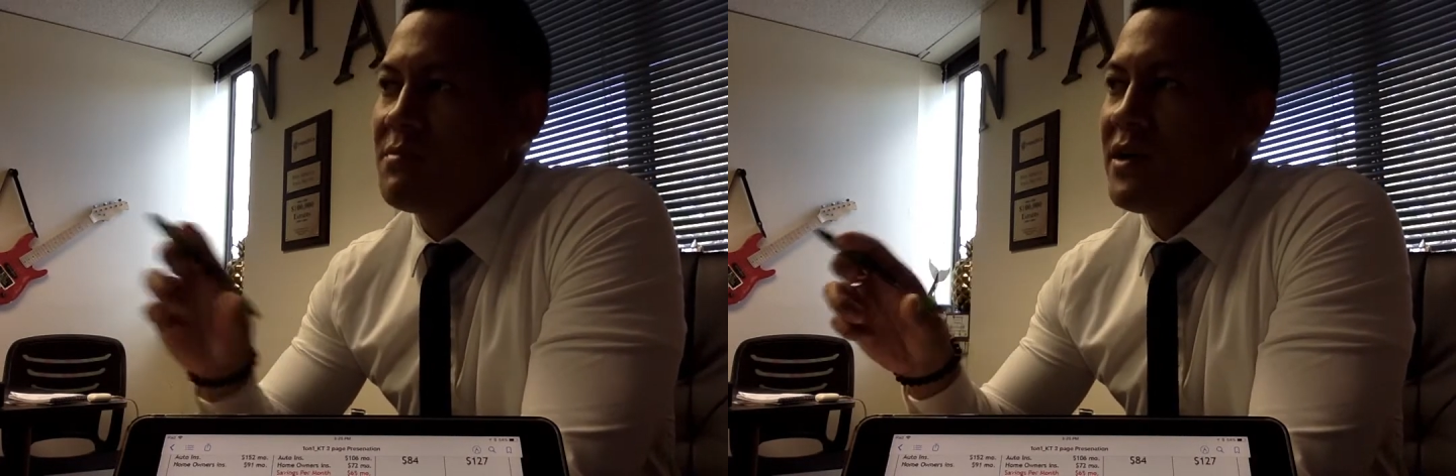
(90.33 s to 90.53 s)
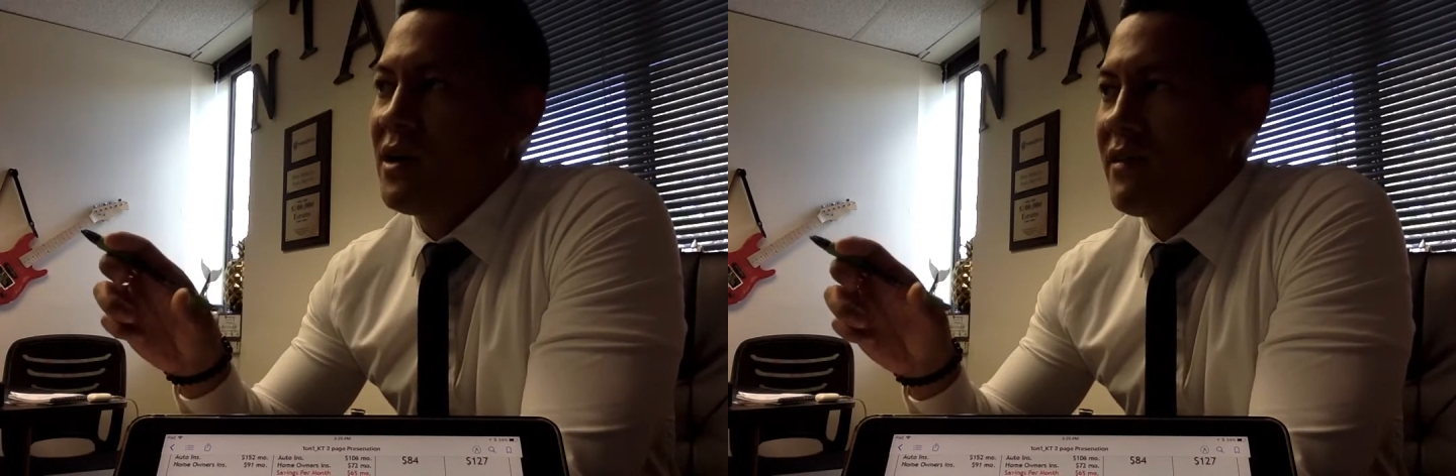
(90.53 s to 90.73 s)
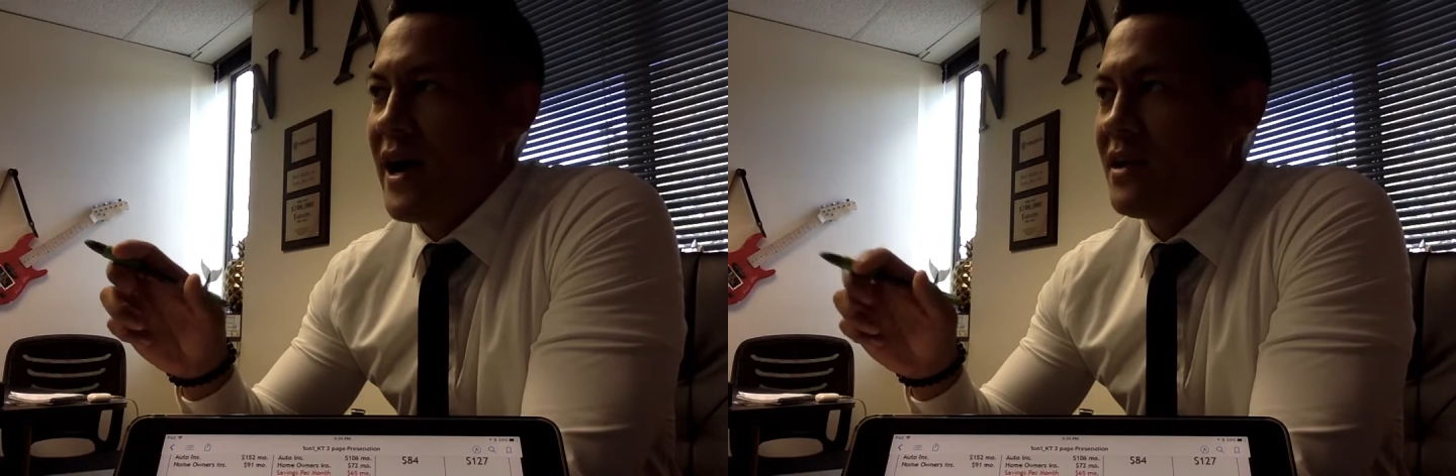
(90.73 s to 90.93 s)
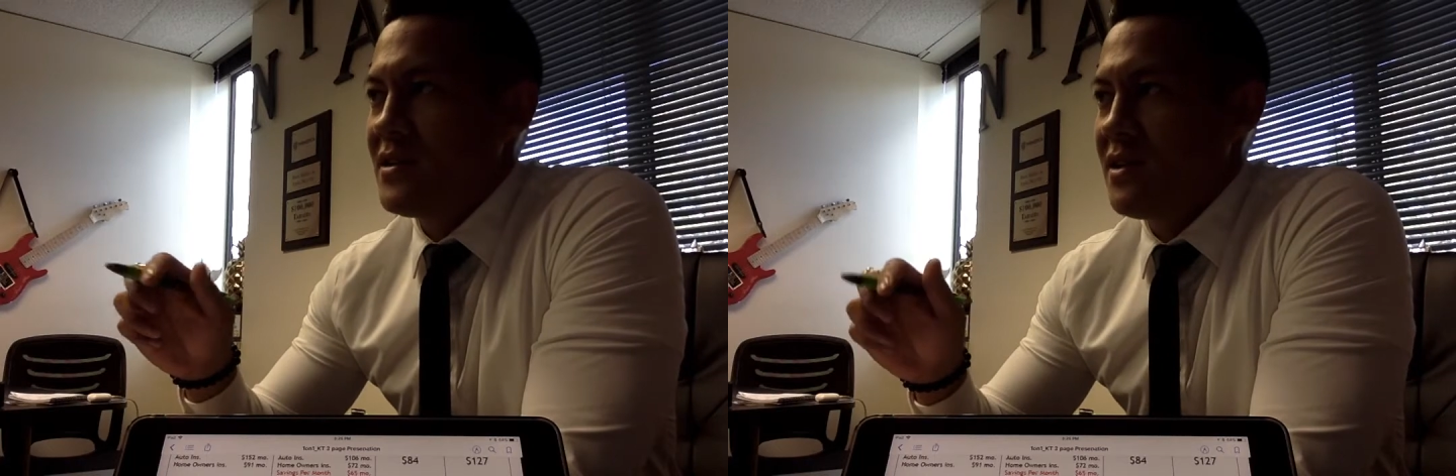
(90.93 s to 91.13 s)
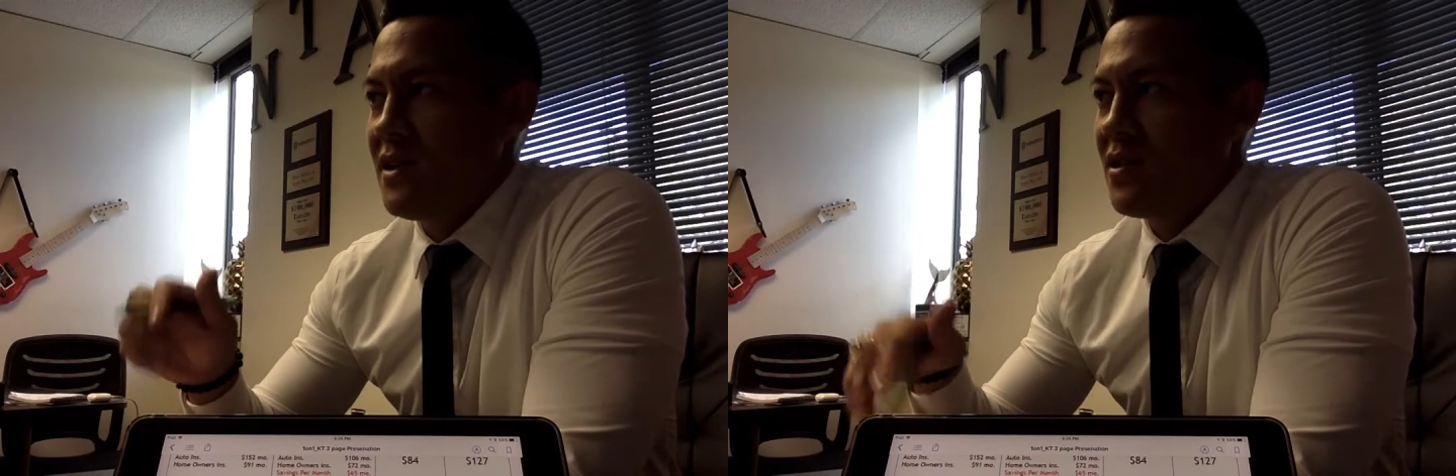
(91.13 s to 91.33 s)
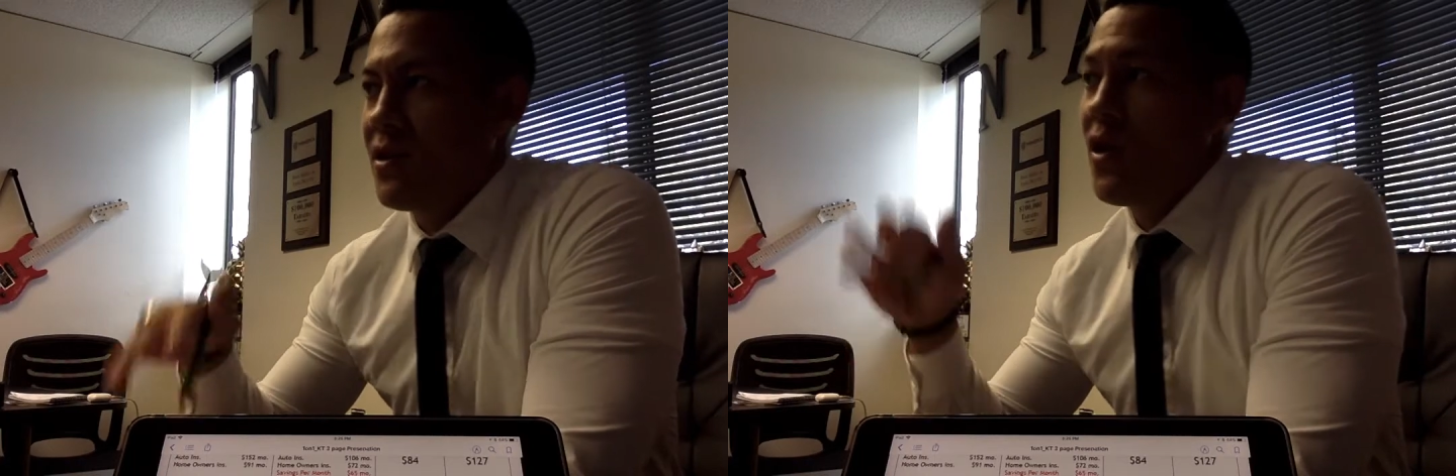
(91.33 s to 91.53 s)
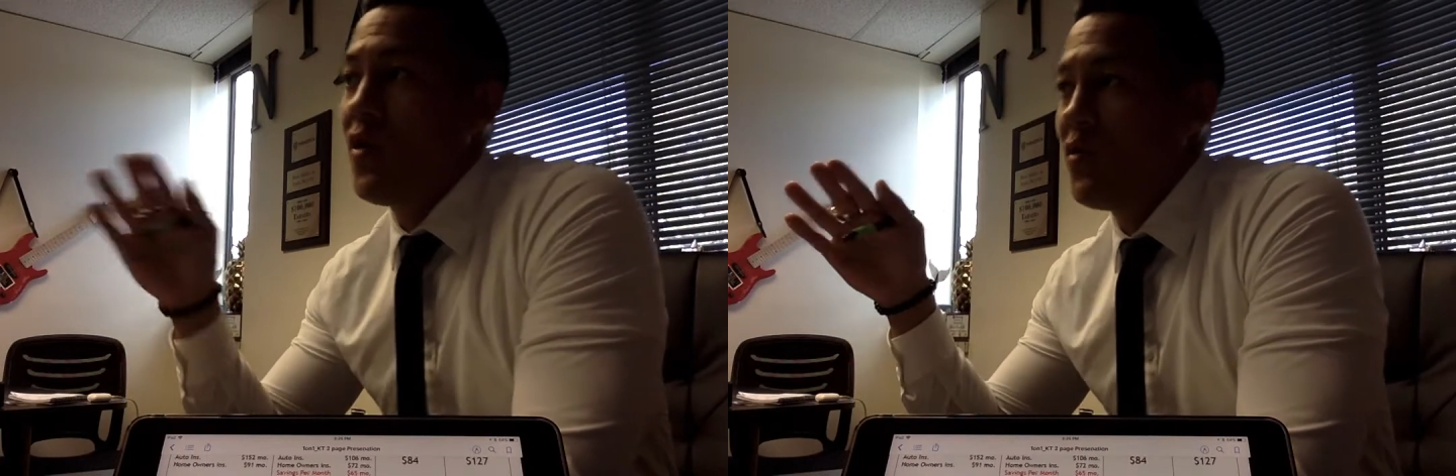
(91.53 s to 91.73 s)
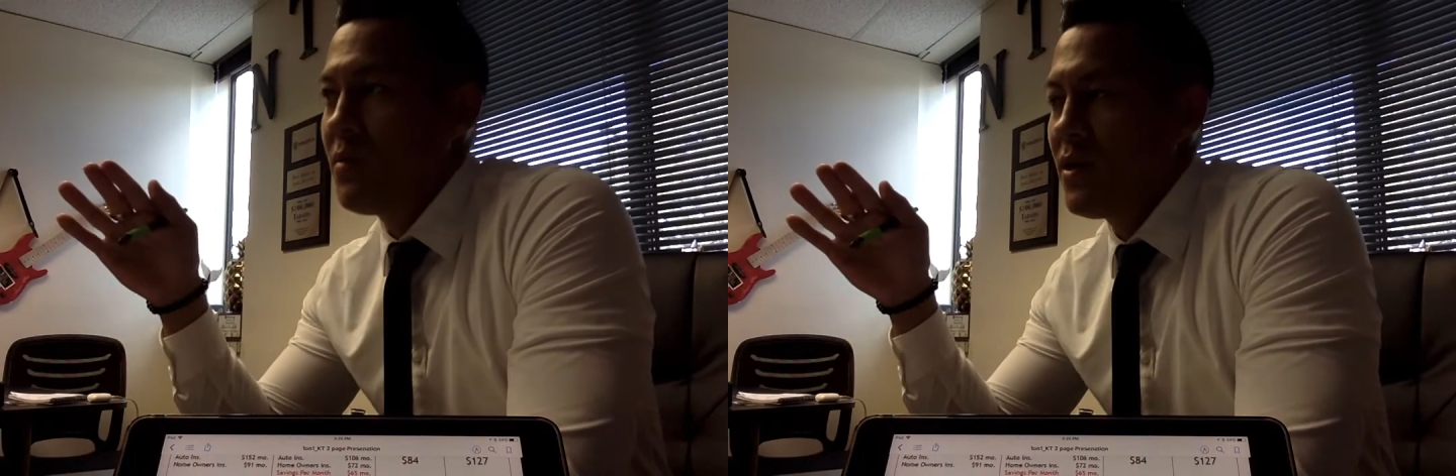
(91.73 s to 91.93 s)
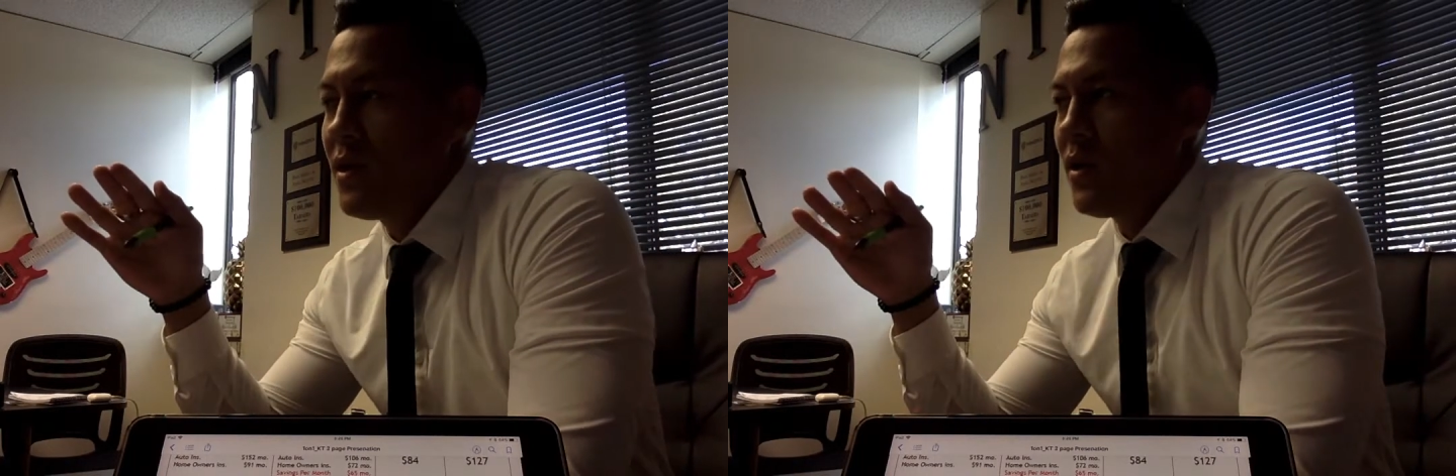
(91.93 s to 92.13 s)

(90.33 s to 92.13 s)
bigger asset, your home